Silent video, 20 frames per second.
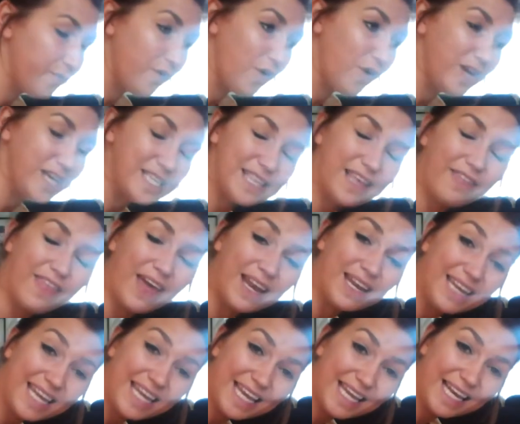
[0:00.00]
on the floor? Is that
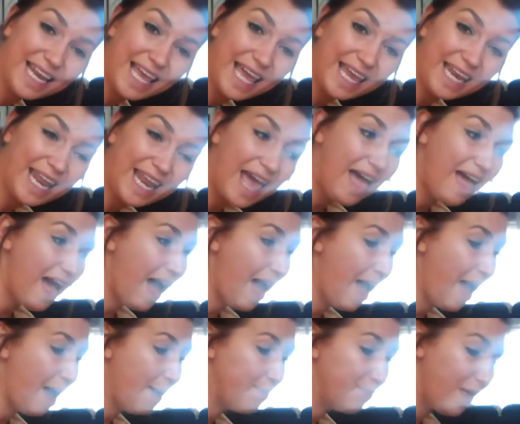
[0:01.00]
they're kneeling,
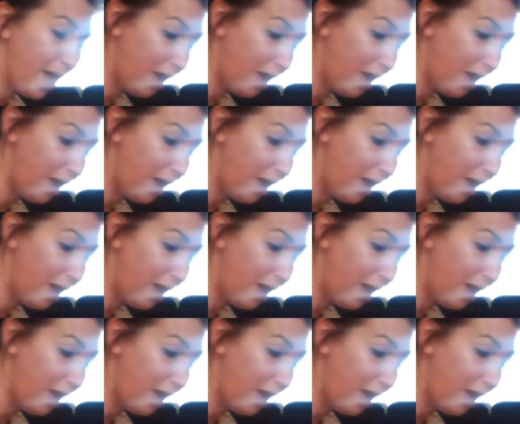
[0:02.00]
um,